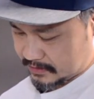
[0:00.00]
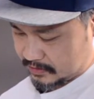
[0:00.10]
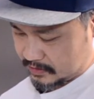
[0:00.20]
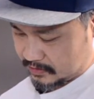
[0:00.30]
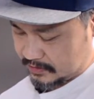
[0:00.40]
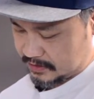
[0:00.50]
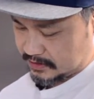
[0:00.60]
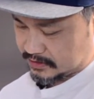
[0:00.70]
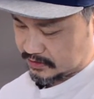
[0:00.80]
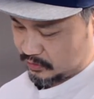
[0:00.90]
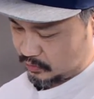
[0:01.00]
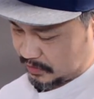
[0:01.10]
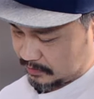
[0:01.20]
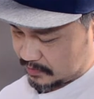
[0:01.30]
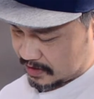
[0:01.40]
You got the
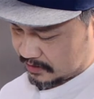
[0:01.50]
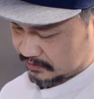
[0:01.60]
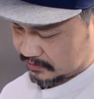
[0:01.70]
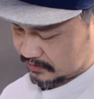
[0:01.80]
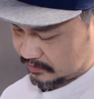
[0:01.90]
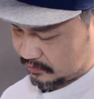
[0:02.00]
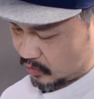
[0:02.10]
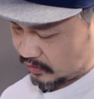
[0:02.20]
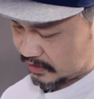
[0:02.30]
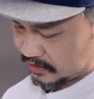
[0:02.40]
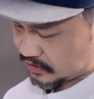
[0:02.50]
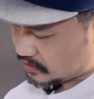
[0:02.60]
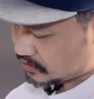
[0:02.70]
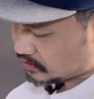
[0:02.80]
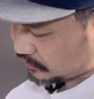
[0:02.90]
Snoopy Math mortgage
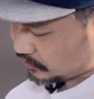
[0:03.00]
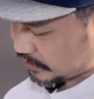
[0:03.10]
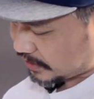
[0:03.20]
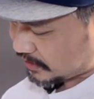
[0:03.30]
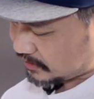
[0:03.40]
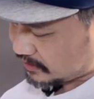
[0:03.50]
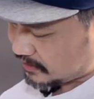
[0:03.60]
software,